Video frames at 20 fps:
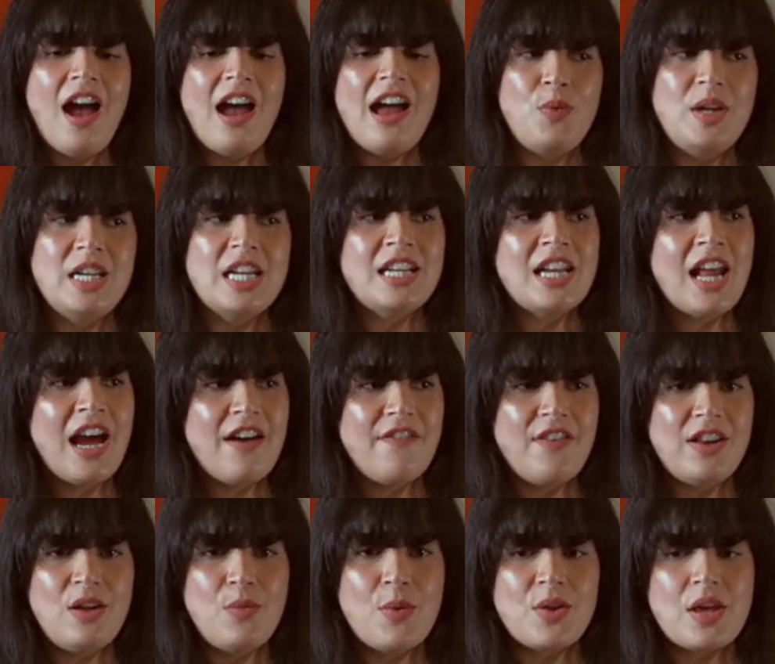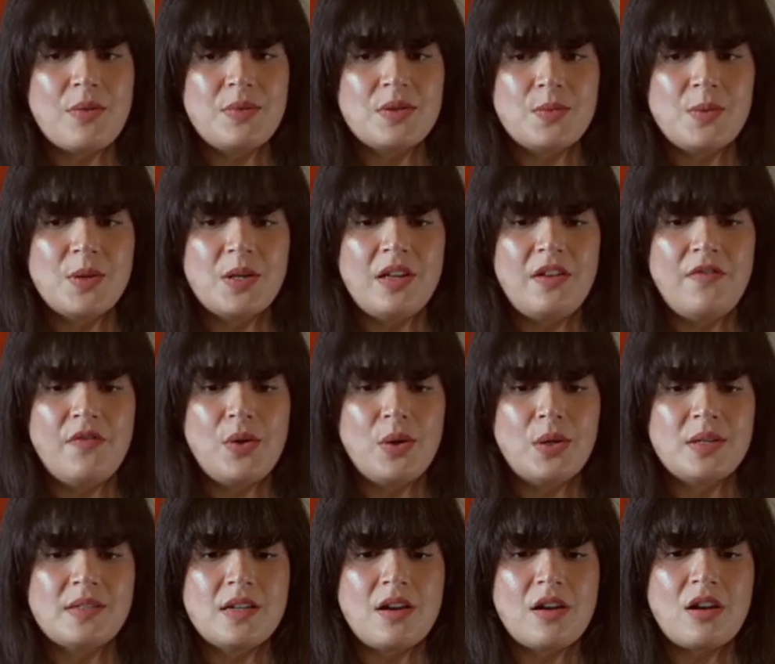We didn't have anyone that was really
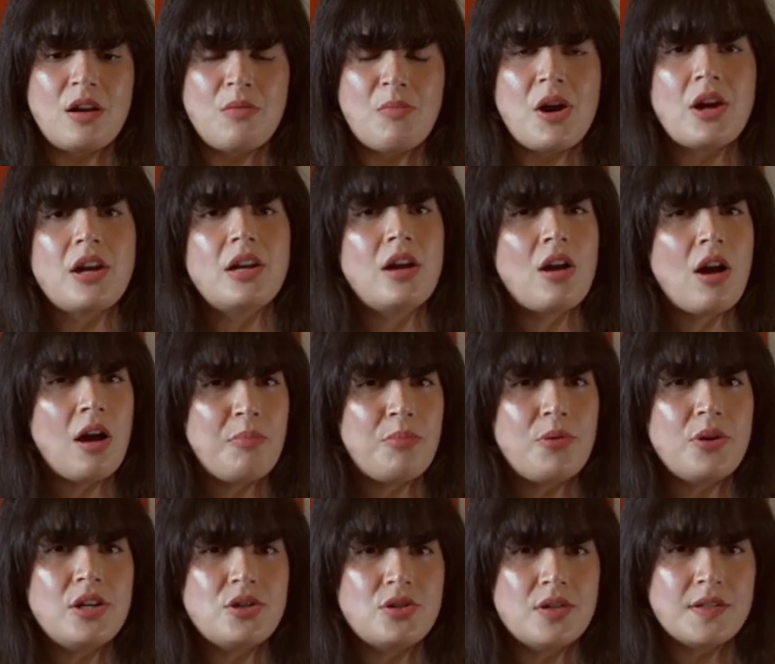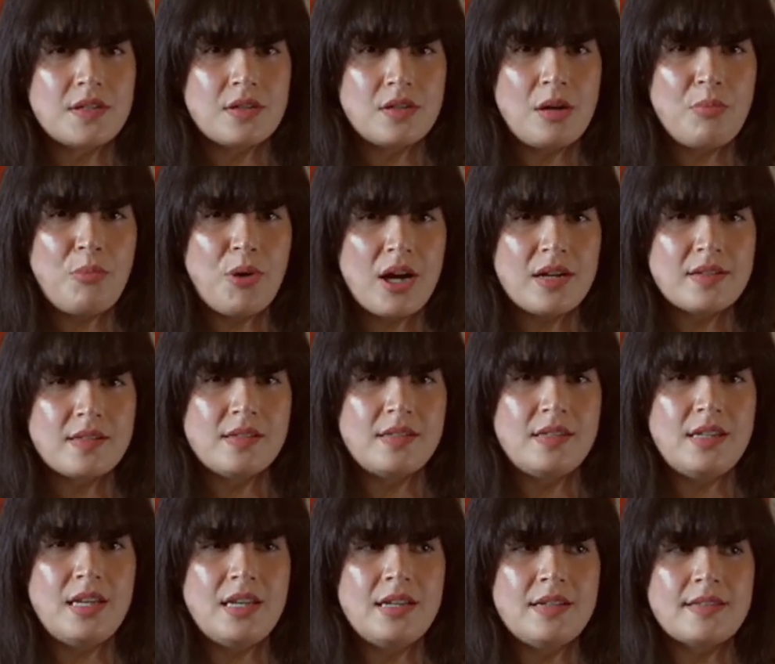focusing on our marketing operations and our
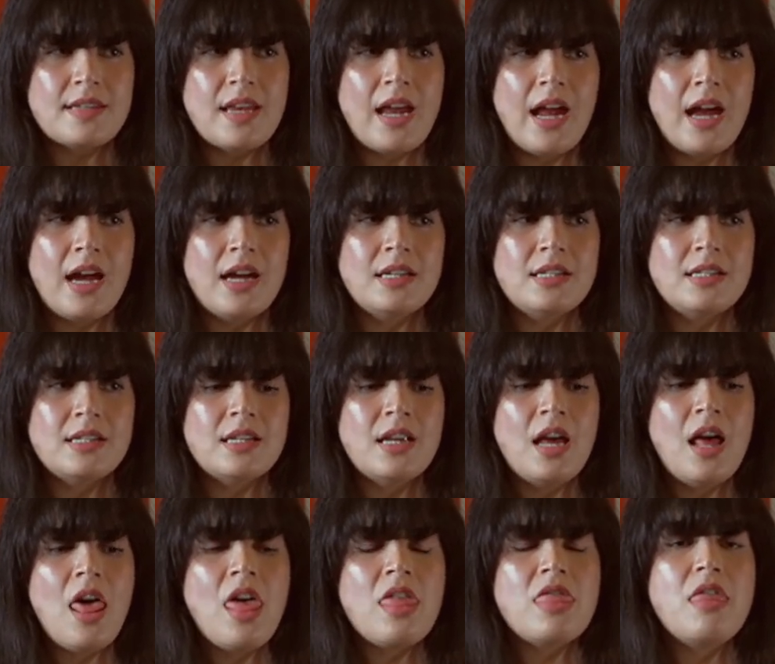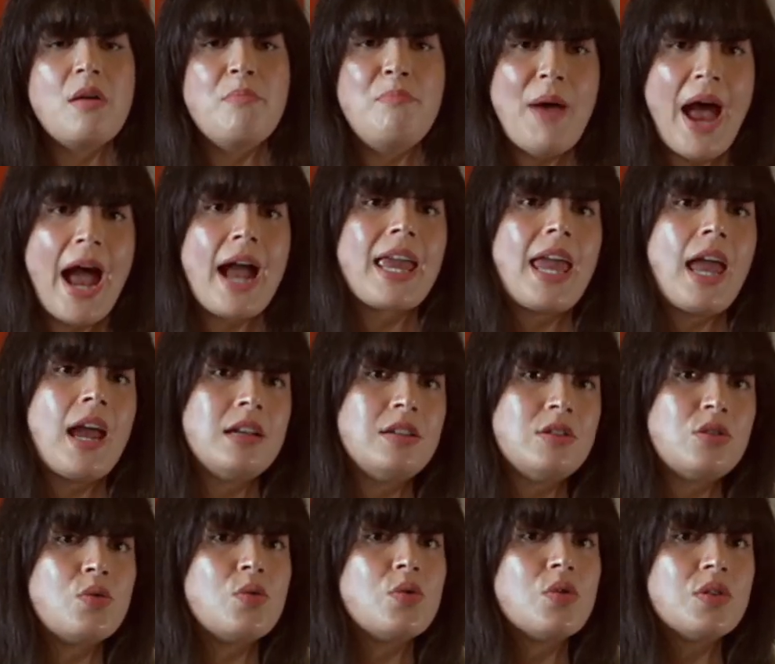processes and the
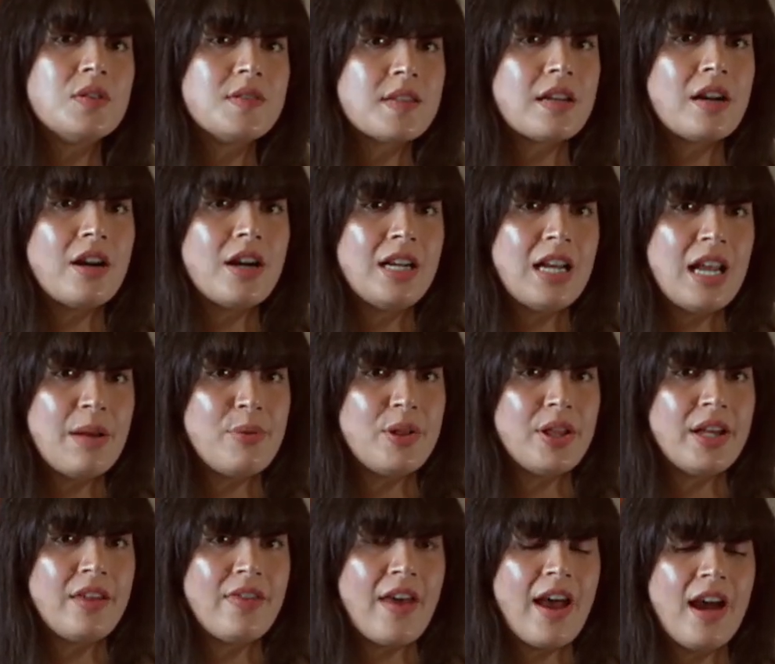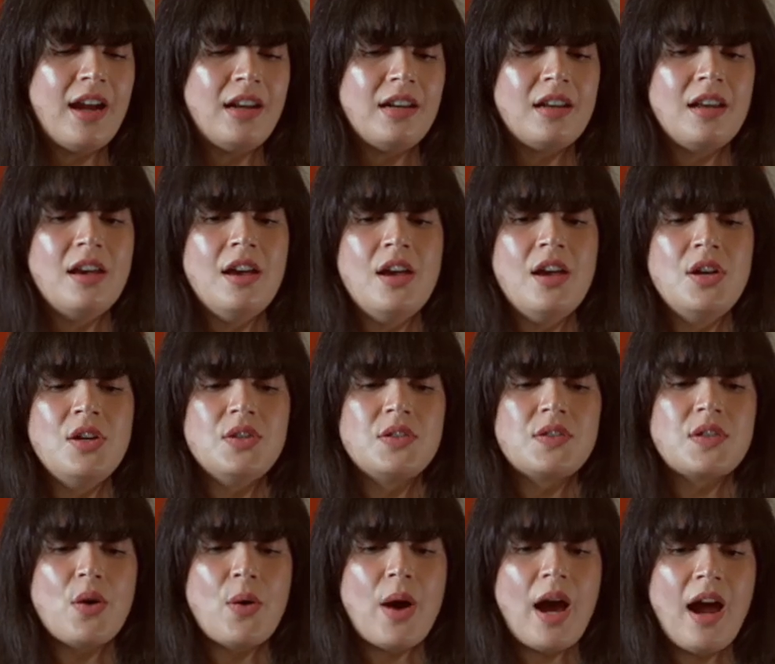back-end tools that are enabling that.
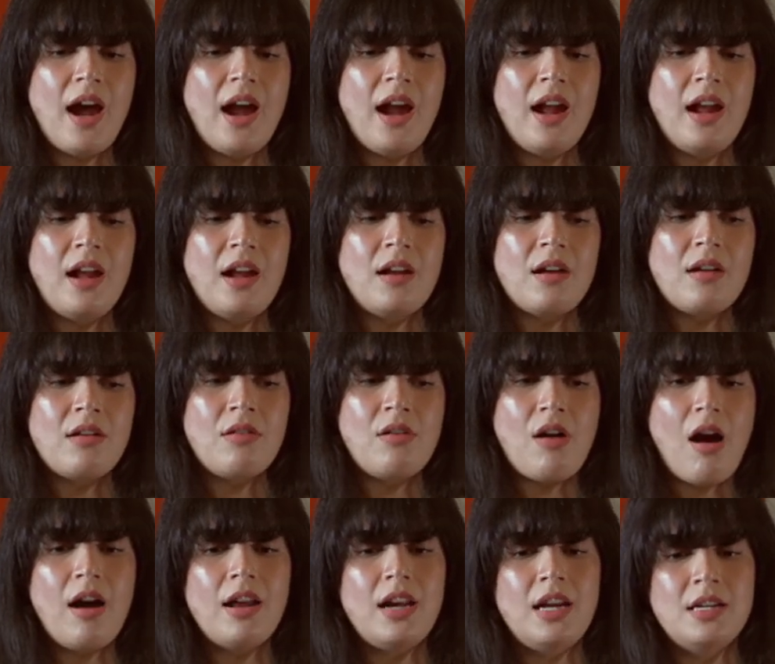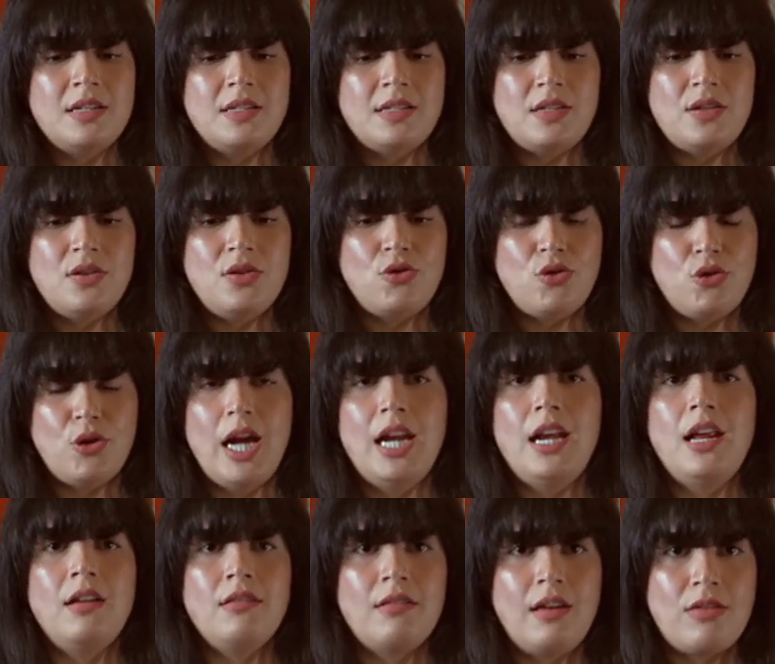So I got into
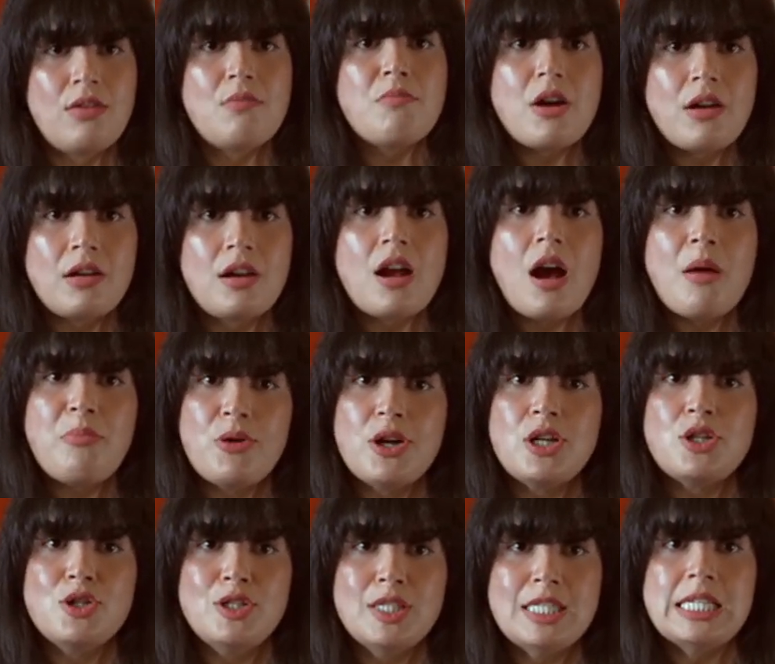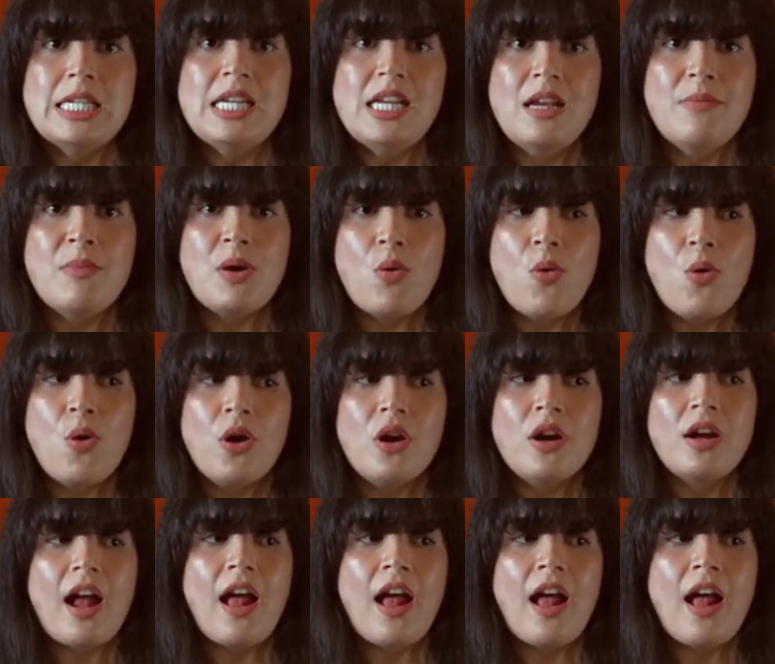creating the marketing operations team and org,